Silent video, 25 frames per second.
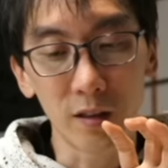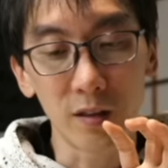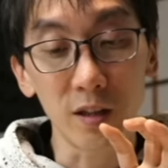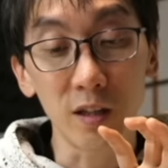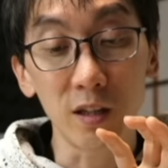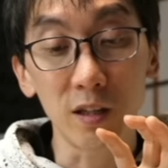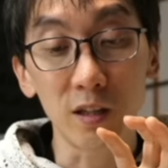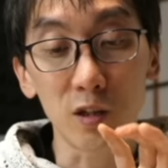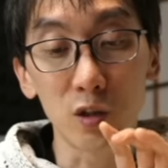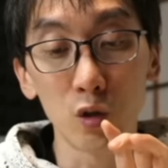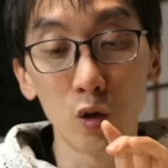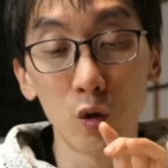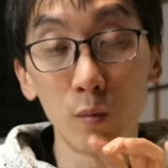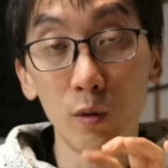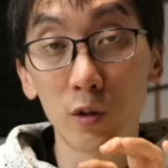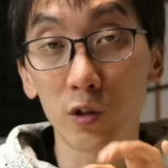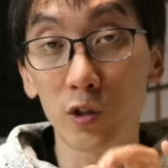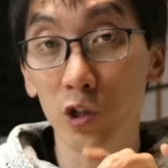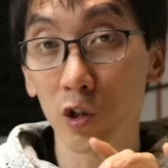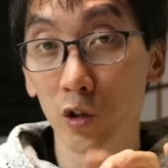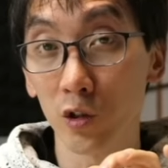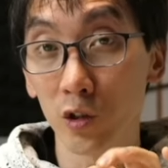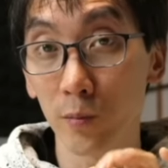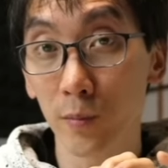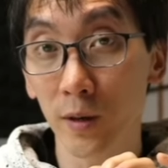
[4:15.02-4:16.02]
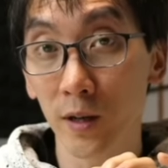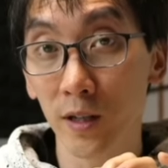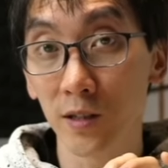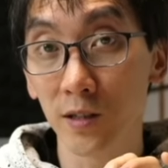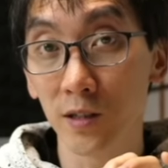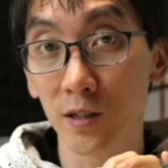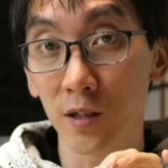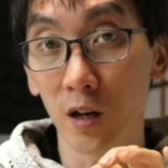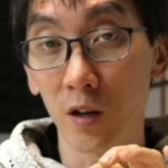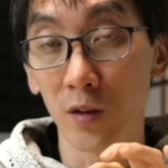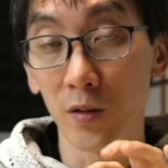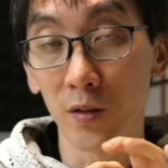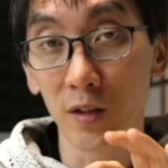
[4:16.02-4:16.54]
These normal shoulder
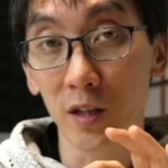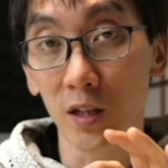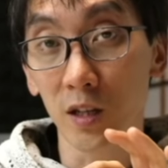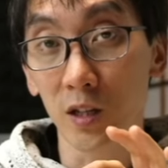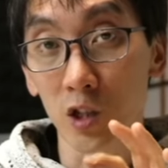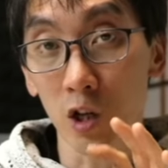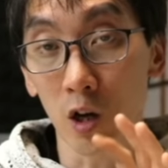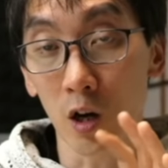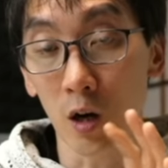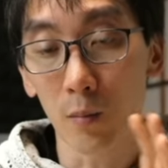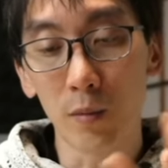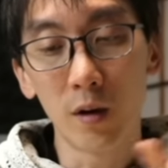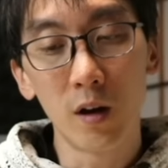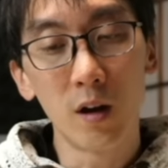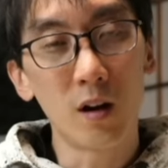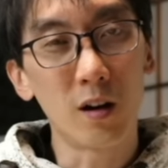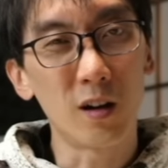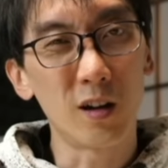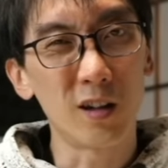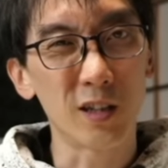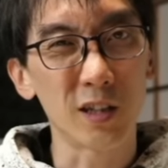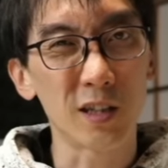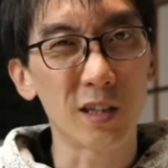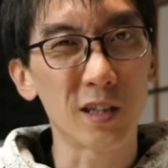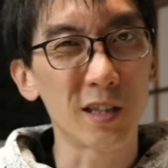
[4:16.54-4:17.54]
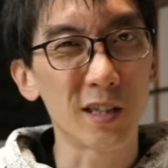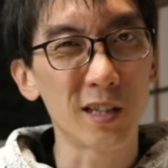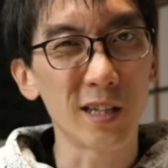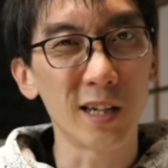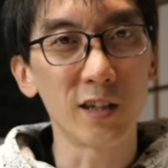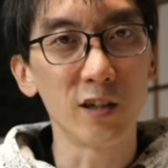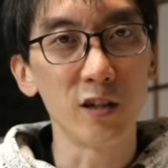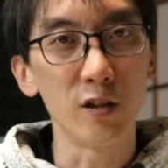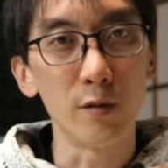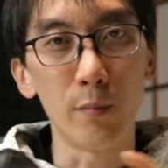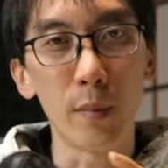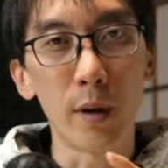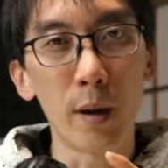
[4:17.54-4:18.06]
buttons on the top are just
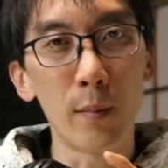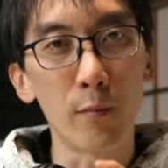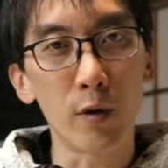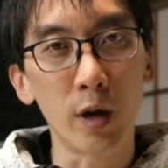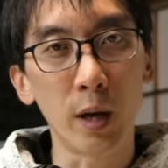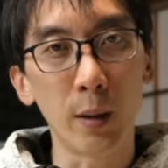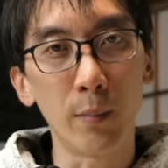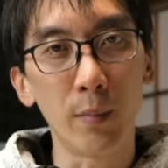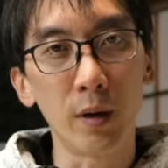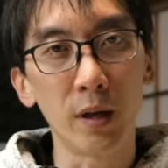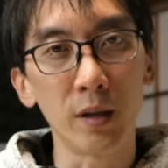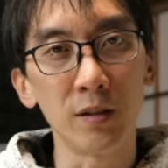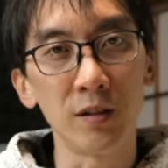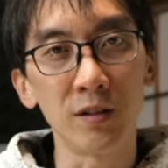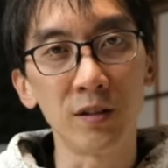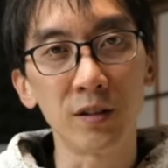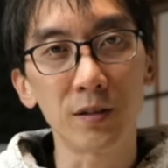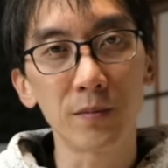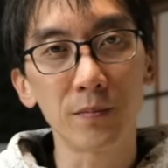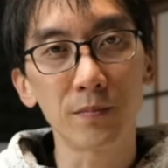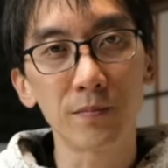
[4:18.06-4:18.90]
standard membrane buttons.